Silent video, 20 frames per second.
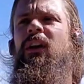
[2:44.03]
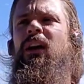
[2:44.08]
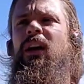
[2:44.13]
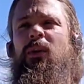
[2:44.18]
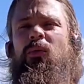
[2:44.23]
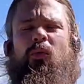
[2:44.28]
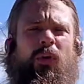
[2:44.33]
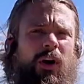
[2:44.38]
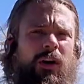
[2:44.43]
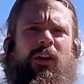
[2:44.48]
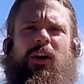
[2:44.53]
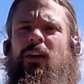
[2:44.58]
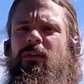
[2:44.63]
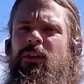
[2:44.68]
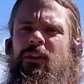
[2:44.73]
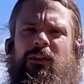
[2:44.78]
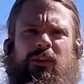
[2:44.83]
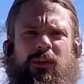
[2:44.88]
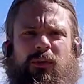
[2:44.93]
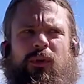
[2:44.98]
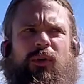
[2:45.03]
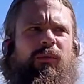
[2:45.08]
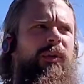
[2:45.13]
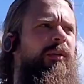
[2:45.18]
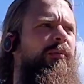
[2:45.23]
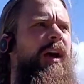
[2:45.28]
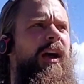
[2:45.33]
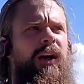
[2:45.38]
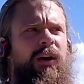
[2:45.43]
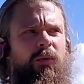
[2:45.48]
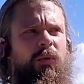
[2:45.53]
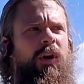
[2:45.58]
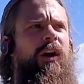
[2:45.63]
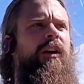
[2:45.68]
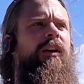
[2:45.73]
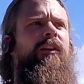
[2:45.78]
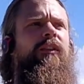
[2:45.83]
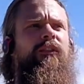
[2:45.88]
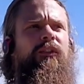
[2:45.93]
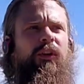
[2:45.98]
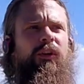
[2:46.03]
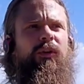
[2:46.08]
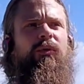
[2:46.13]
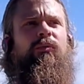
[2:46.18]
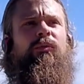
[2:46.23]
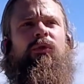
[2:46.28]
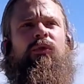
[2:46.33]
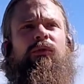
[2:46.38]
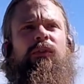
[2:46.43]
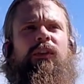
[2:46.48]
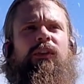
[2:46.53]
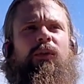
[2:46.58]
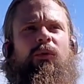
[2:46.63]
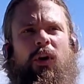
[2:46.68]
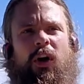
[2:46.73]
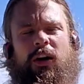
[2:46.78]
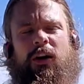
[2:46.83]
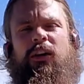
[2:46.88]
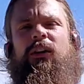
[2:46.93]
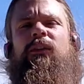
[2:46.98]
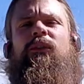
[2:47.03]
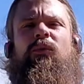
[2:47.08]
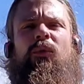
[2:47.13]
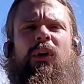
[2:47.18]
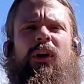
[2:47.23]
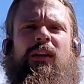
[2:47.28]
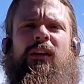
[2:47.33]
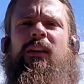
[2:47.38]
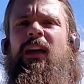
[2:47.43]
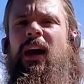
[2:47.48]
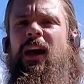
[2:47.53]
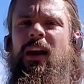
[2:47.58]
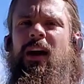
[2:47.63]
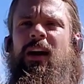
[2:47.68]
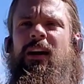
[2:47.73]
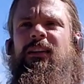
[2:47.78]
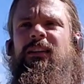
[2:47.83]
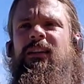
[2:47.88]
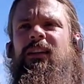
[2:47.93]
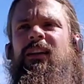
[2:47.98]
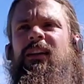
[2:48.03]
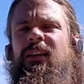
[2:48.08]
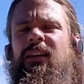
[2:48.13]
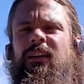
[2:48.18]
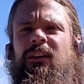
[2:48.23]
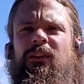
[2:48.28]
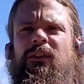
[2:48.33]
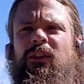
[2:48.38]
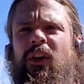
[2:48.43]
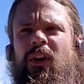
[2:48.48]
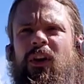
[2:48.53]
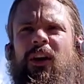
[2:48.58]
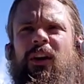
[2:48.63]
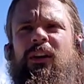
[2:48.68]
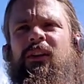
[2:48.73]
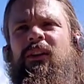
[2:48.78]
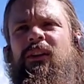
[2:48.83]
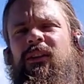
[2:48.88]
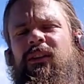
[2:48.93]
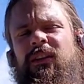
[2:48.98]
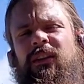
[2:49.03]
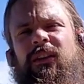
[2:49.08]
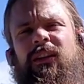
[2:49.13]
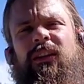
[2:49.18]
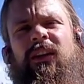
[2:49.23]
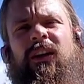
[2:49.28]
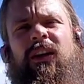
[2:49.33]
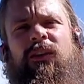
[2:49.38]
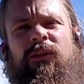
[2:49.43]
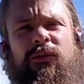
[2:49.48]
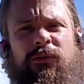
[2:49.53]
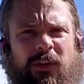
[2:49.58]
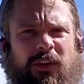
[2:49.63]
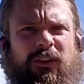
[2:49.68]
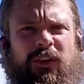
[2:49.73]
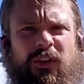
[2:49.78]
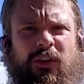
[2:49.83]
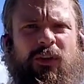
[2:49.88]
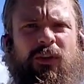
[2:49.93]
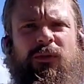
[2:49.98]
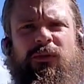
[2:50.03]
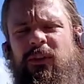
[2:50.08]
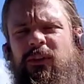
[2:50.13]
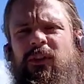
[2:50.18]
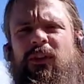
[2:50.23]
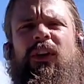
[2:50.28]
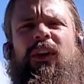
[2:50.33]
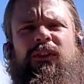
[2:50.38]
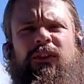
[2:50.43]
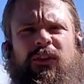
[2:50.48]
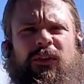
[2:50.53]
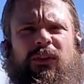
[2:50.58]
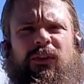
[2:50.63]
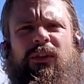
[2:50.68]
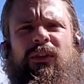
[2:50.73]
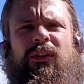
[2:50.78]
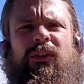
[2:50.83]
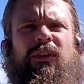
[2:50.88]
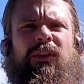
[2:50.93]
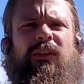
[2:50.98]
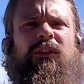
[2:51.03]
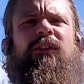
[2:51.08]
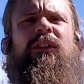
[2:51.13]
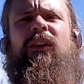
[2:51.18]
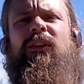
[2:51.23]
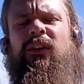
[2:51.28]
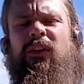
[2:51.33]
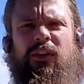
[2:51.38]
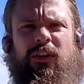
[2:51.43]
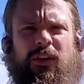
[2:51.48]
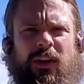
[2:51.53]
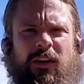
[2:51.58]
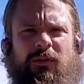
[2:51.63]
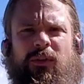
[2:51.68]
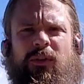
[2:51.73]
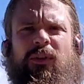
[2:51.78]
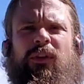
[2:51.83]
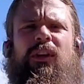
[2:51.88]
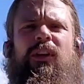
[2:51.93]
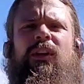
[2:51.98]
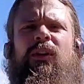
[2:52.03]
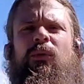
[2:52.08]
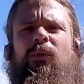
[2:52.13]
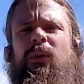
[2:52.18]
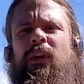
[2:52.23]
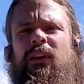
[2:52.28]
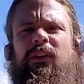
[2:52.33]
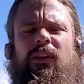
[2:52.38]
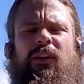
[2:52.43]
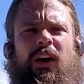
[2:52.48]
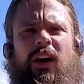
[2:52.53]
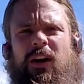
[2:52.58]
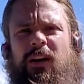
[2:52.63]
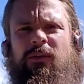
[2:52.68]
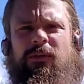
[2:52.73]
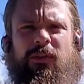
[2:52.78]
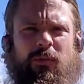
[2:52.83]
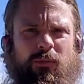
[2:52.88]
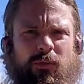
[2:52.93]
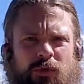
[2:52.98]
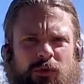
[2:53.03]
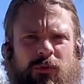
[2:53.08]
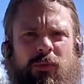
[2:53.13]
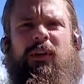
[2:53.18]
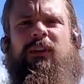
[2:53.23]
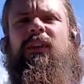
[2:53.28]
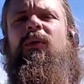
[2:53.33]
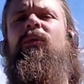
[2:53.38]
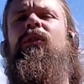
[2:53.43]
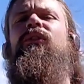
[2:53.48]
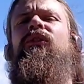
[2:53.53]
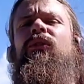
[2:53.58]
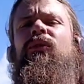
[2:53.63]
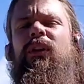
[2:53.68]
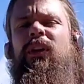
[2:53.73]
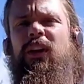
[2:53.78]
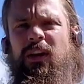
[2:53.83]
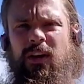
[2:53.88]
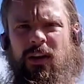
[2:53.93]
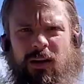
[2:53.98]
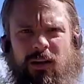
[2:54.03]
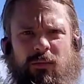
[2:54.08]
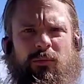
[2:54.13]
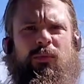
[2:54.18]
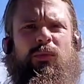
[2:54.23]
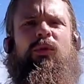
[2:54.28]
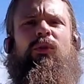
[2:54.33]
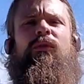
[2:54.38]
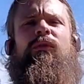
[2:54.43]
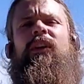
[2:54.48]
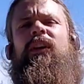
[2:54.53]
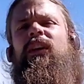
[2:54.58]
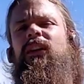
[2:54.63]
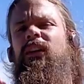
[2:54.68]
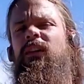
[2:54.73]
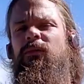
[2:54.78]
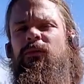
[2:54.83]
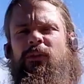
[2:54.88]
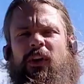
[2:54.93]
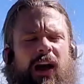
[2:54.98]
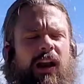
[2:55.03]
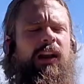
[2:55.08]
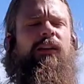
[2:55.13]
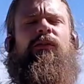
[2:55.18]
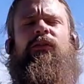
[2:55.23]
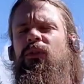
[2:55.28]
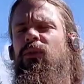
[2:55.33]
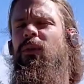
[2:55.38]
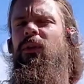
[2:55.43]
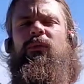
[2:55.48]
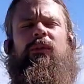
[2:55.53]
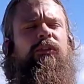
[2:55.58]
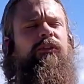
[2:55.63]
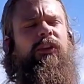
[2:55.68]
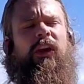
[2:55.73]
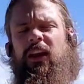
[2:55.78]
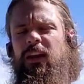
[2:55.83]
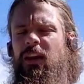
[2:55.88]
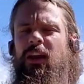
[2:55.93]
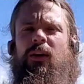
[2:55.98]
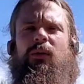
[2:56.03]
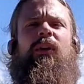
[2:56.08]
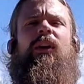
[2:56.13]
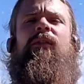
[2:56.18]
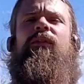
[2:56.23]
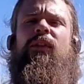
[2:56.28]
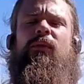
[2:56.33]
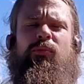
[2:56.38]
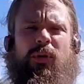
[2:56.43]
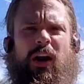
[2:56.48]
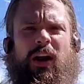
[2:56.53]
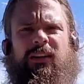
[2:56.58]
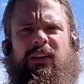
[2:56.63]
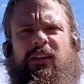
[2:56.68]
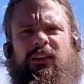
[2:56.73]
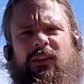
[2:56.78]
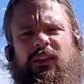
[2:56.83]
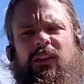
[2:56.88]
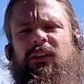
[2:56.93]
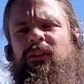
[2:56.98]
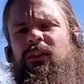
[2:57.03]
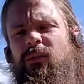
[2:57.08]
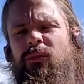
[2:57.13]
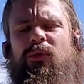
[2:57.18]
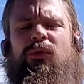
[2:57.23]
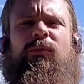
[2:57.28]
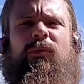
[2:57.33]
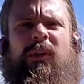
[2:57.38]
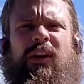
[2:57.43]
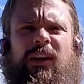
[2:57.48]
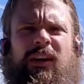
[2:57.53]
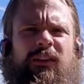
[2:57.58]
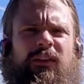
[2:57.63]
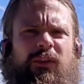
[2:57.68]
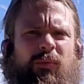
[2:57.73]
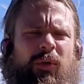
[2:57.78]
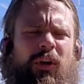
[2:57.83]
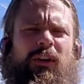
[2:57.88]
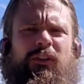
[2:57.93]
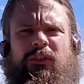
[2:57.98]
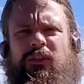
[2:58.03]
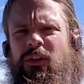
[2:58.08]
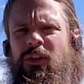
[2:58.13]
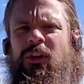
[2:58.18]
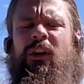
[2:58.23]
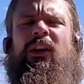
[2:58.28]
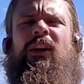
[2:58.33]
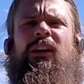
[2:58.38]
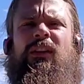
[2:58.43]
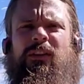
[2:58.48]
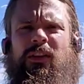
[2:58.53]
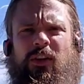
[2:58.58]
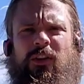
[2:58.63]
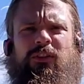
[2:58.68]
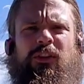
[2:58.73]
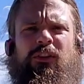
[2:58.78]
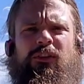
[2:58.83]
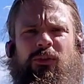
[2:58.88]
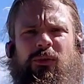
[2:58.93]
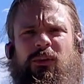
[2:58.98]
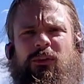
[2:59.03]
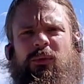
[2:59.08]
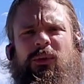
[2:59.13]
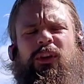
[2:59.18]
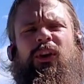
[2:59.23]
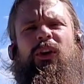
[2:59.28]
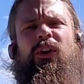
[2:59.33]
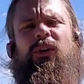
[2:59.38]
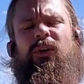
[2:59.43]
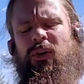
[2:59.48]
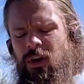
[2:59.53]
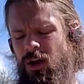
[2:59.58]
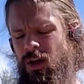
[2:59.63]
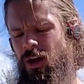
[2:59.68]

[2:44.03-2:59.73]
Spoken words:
And water, obviously, we're a big bag of water, so moving the water is what that idea is on the physiological, cellular level, with a lot of the movement that we're doing, moving lymphatic fluid with shaking, whatever the practice is, the movement is the posture that I'll teach you as we go.